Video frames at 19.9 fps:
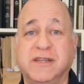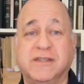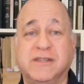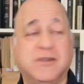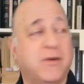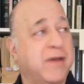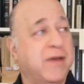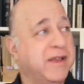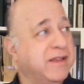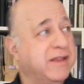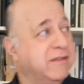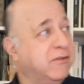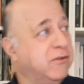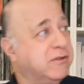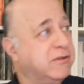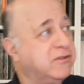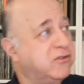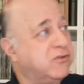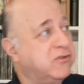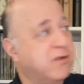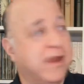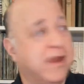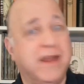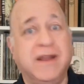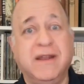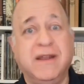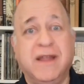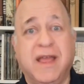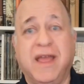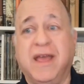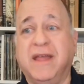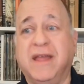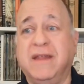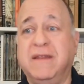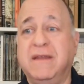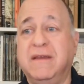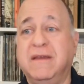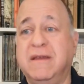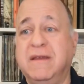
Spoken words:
So I can look straight ahead